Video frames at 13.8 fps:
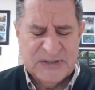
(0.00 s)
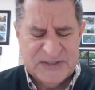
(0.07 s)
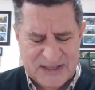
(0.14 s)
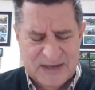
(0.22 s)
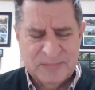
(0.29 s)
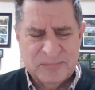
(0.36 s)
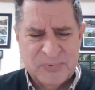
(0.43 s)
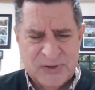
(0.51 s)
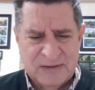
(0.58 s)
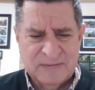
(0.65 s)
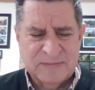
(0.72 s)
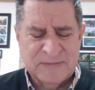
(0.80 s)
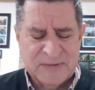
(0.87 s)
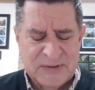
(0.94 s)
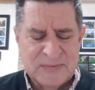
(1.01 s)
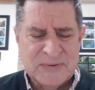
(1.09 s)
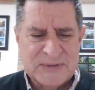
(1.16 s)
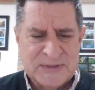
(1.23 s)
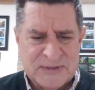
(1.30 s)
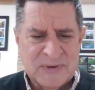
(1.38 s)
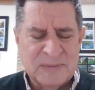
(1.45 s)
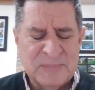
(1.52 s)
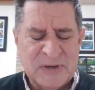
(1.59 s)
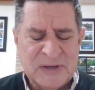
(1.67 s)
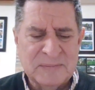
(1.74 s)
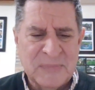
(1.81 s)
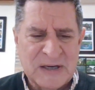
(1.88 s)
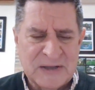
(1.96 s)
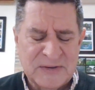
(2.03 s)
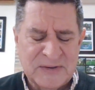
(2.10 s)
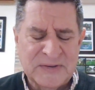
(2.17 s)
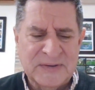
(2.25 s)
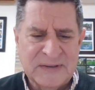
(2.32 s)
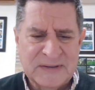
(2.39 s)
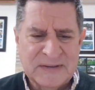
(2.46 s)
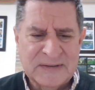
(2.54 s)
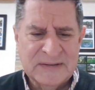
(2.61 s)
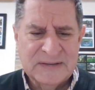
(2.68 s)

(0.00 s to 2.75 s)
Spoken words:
But say a prayer for those who are being martyred,